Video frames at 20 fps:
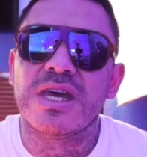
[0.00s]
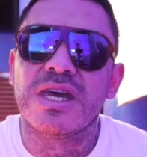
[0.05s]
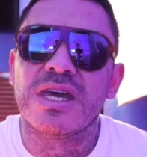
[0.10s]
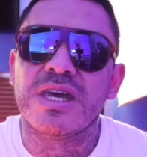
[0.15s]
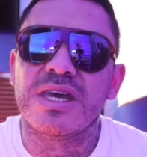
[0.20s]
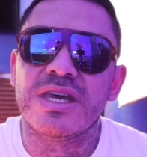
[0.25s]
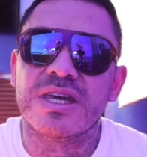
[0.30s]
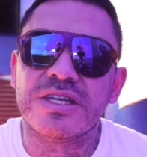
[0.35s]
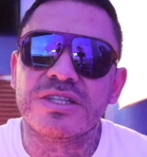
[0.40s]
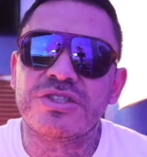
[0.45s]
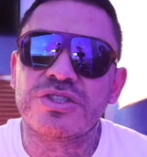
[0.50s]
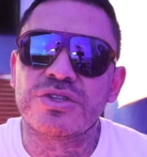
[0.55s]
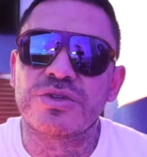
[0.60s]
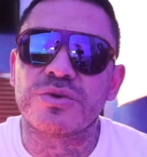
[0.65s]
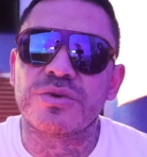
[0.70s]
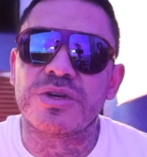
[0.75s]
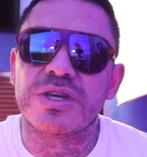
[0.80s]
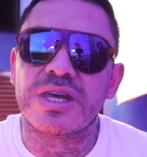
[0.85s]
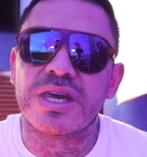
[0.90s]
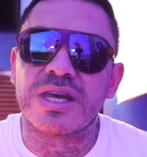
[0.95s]

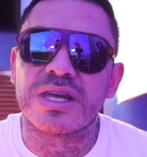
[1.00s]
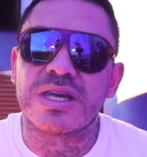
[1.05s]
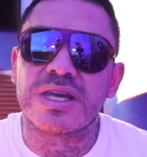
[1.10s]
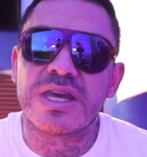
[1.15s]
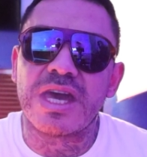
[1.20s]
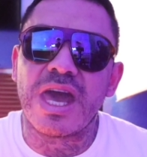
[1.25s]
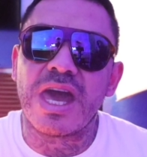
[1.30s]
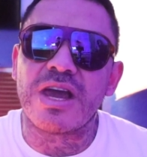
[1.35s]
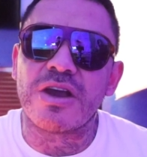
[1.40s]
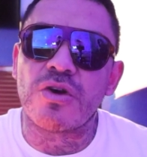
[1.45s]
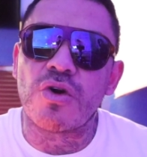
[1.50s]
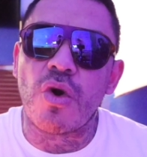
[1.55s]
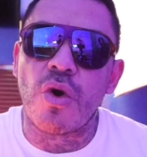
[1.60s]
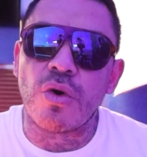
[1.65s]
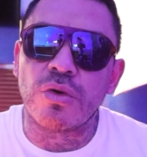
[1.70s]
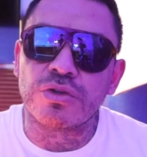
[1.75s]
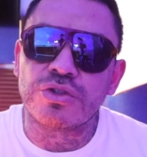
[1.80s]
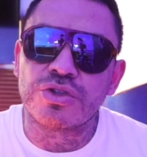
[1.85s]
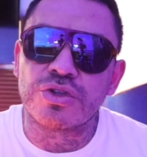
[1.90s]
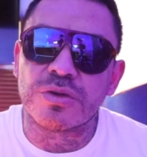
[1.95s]
history in gang
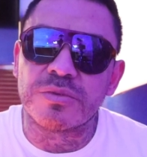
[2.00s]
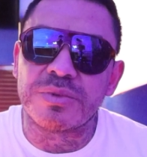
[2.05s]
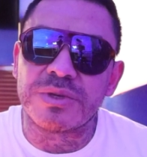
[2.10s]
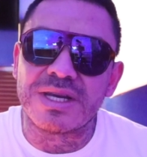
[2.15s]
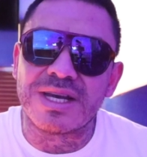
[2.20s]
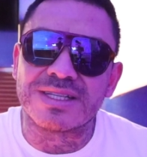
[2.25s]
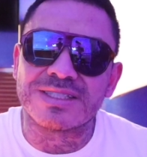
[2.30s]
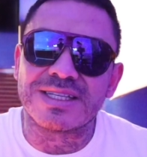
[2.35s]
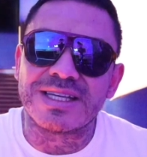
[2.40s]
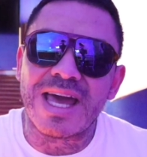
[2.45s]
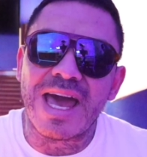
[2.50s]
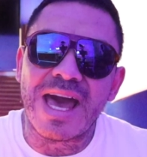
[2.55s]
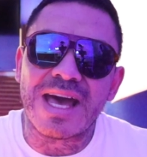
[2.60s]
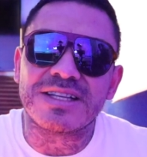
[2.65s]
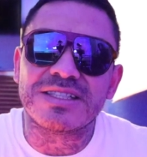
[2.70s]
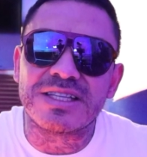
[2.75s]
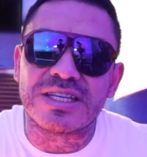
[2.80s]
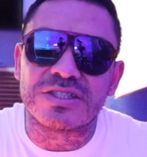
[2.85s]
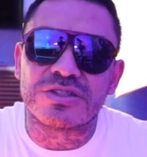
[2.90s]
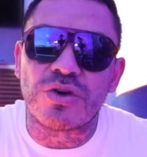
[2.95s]
culture because it
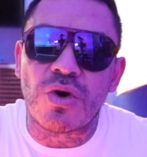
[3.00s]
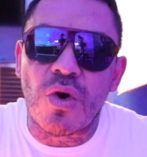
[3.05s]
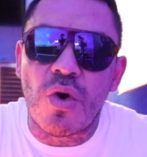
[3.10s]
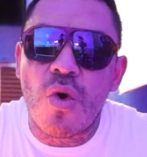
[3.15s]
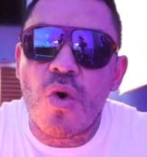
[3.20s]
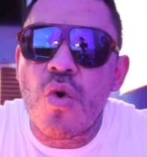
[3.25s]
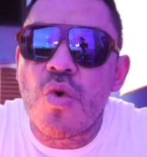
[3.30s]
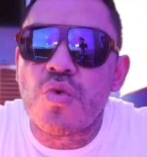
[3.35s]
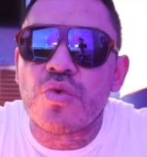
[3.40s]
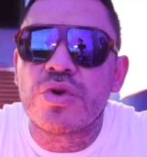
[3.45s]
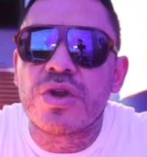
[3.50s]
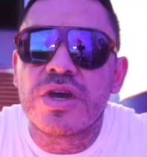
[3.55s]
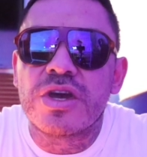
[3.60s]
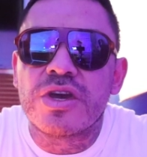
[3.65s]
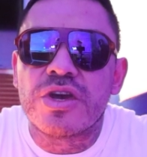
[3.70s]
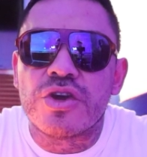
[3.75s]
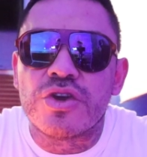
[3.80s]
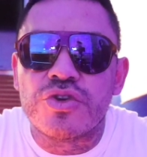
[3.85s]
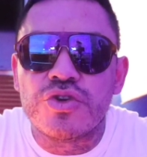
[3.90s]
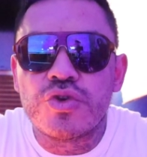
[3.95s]
has its own
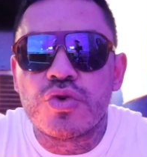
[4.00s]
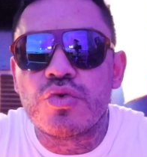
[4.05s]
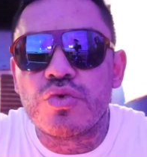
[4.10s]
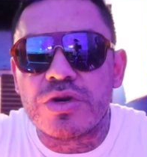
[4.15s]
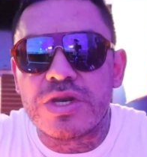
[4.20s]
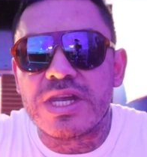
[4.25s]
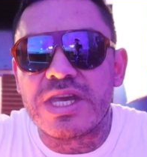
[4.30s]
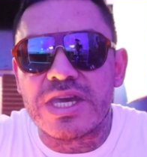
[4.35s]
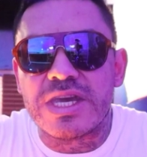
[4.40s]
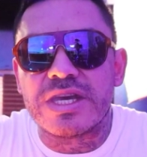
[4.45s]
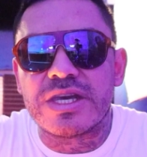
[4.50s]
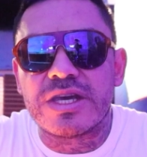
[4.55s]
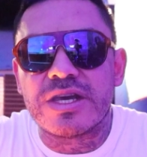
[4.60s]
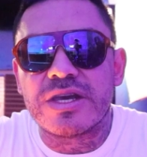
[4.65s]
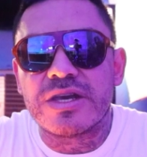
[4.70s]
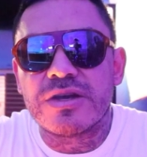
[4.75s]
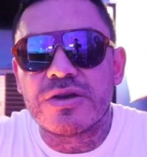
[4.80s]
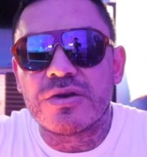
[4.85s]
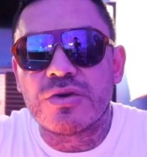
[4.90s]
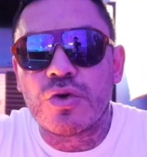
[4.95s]

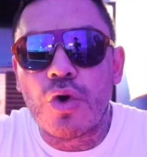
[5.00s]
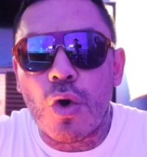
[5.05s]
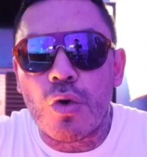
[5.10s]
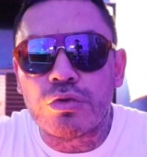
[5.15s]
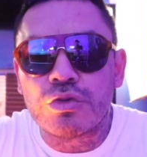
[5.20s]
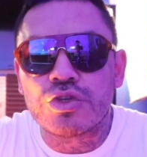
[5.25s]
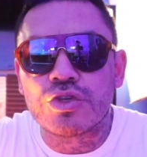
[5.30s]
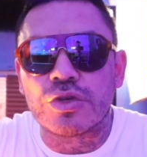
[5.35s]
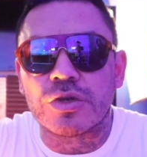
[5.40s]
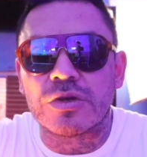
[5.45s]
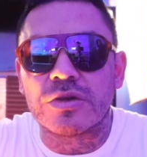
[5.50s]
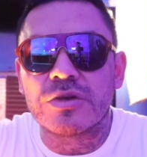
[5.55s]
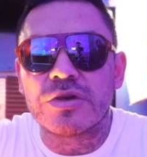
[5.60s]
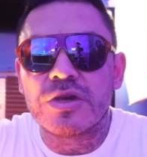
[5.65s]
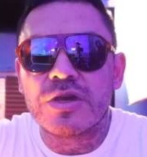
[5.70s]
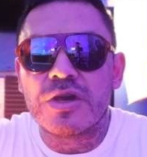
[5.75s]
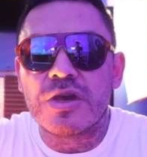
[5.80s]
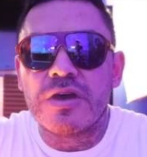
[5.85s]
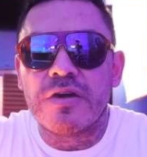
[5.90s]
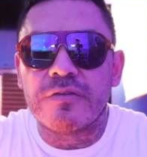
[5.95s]
unique culture,
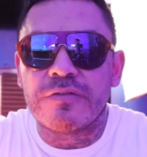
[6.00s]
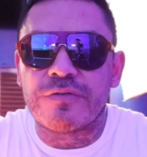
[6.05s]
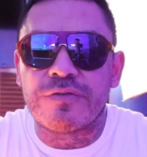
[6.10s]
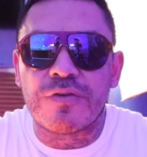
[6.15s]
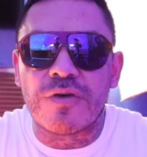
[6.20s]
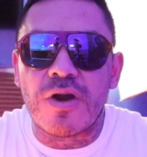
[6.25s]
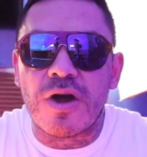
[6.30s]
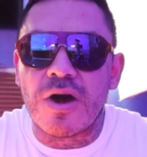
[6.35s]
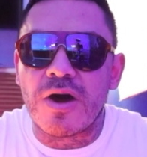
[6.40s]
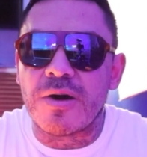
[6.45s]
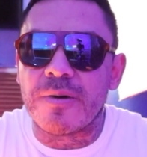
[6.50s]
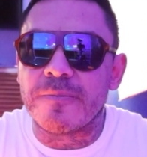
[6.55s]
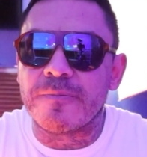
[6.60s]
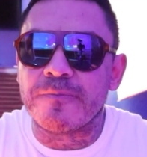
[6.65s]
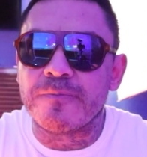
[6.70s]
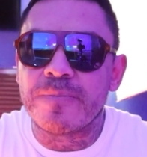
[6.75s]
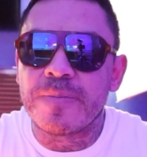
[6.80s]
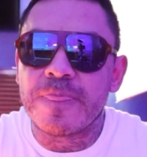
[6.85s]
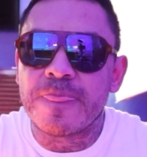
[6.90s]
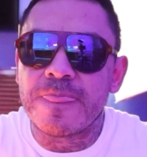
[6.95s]

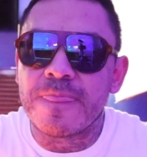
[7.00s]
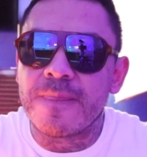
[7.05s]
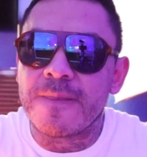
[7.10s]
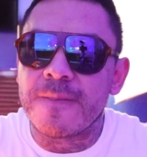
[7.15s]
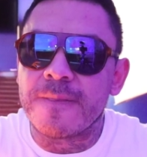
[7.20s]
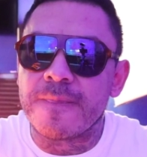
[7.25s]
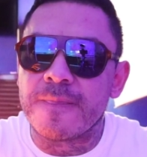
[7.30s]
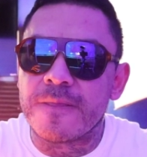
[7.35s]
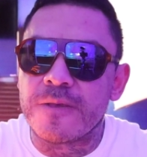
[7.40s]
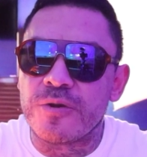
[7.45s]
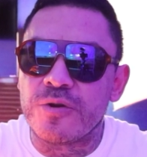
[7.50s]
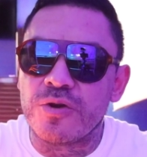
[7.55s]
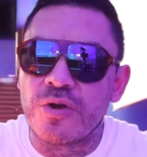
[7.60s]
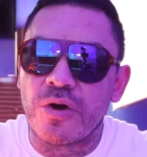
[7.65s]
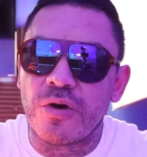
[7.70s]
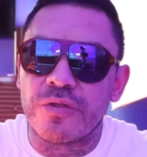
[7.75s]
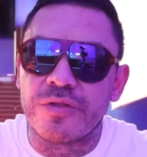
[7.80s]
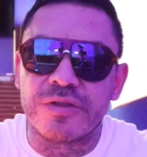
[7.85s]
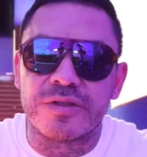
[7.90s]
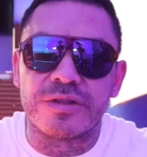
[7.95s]
from, you
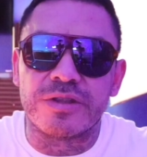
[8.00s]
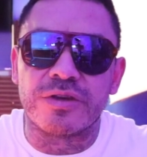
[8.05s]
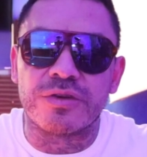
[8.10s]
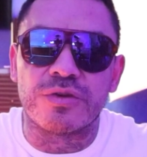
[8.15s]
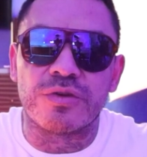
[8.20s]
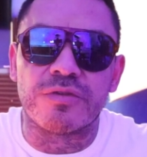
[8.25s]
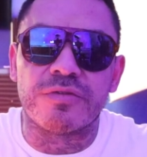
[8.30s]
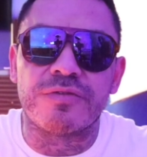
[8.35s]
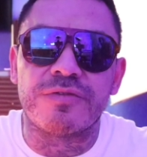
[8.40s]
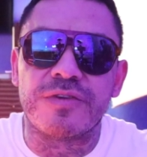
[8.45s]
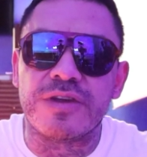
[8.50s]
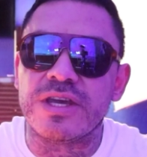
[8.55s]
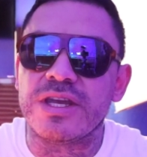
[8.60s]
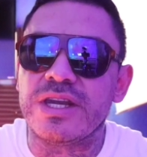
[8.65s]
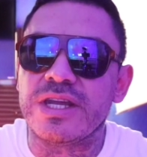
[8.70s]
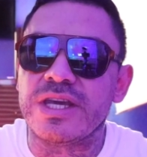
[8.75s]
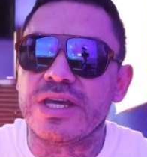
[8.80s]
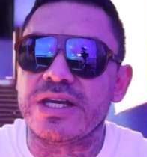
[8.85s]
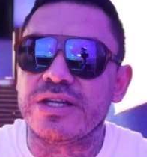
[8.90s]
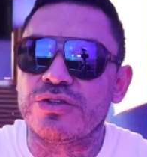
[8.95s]
know, the
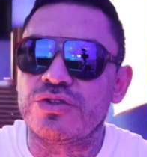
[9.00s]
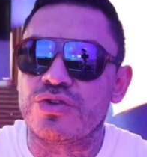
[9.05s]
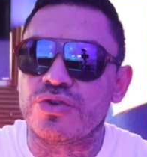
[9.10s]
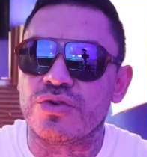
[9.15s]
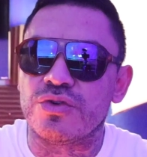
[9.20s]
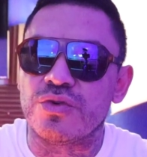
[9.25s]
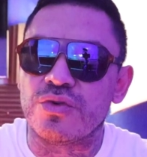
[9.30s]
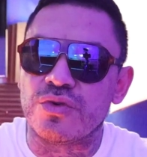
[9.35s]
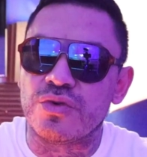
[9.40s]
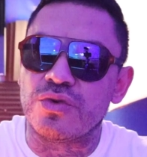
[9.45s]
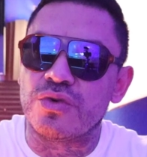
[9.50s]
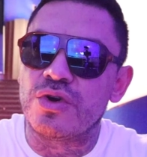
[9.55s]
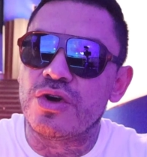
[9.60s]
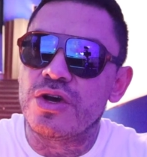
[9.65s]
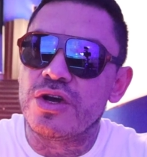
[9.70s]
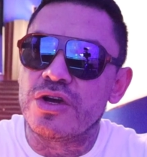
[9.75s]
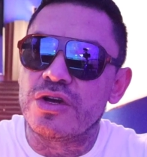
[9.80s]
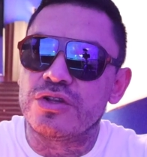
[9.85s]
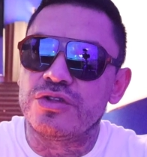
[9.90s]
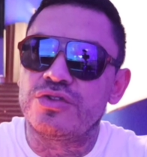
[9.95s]
graffiti to
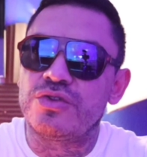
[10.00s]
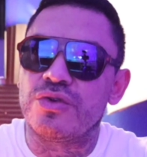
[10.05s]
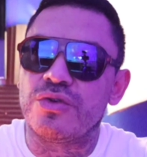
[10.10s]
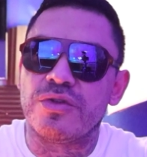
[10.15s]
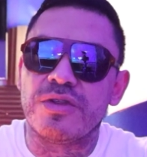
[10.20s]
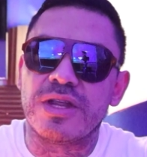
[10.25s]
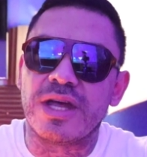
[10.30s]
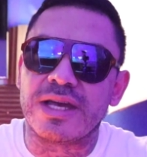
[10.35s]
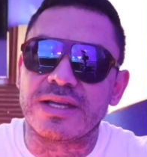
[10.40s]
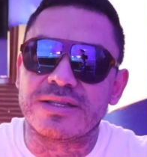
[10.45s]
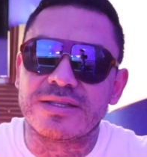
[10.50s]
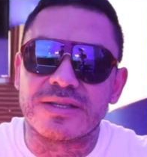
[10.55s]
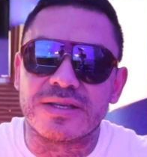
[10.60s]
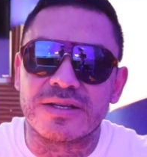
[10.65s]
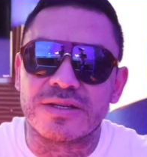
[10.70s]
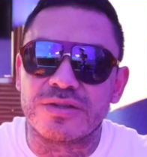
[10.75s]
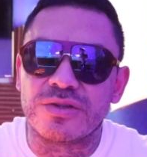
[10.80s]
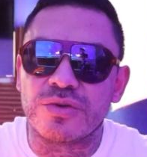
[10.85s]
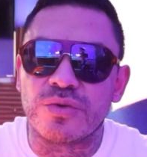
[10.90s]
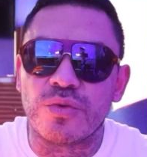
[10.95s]
like
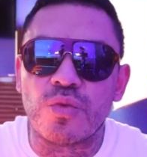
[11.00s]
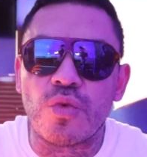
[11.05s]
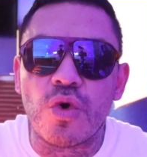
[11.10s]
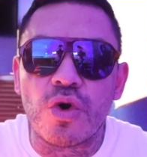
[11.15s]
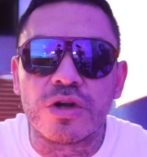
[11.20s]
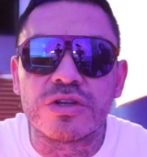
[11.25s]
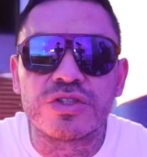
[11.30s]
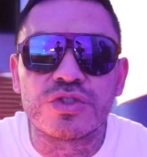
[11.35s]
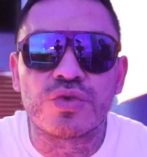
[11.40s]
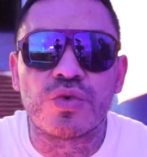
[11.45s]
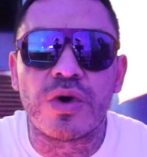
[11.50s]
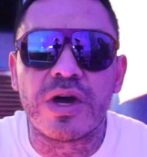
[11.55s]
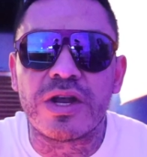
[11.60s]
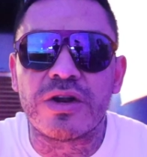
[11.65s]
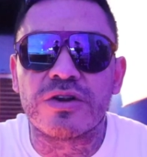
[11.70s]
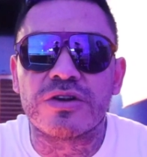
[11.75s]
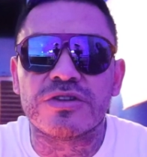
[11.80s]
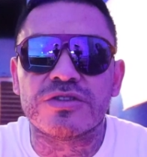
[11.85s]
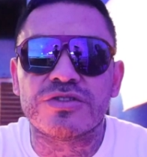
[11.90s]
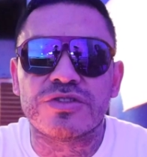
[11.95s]
the war
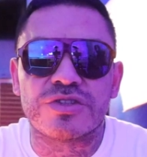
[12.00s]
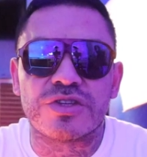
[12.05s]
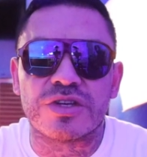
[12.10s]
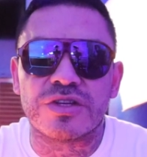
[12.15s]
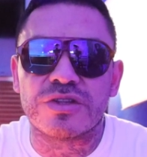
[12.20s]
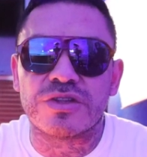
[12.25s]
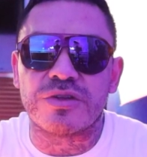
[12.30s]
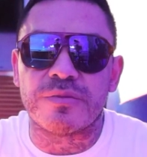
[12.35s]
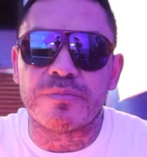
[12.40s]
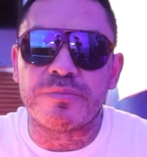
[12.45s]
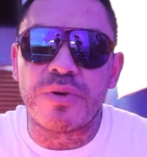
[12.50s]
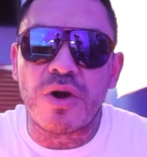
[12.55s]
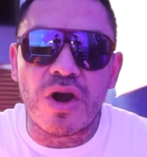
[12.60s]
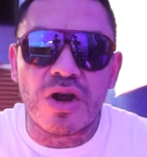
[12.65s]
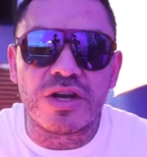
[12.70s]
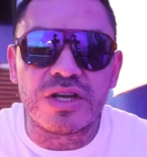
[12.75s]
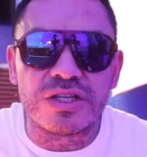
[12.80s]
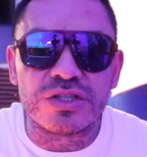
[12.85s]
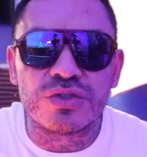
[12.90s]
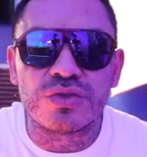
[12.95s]
sweaters, the
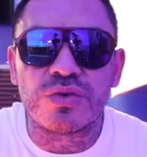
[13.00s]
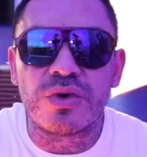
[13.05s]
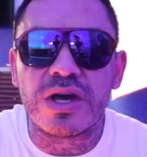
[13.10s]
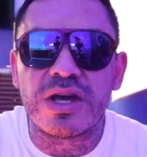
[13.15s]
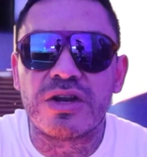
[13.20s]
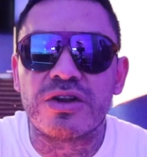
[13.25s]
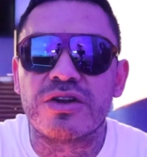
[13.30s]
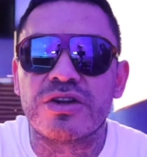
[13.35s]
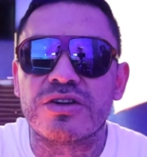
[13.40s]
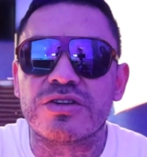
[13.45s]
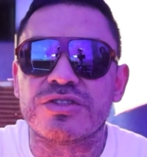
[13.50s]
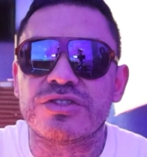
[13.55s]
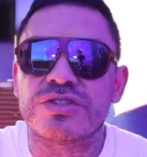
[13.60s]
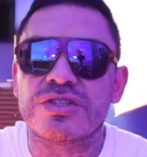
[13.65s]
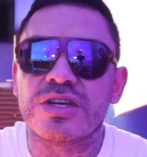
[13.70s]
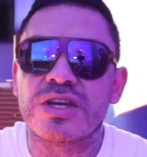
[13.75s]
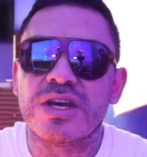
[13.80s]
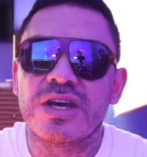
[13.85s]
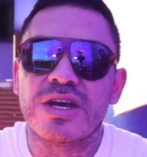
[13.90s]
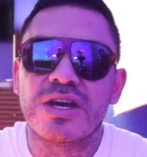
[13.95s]
party
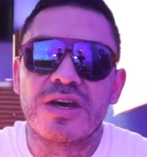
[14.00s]
sweaters,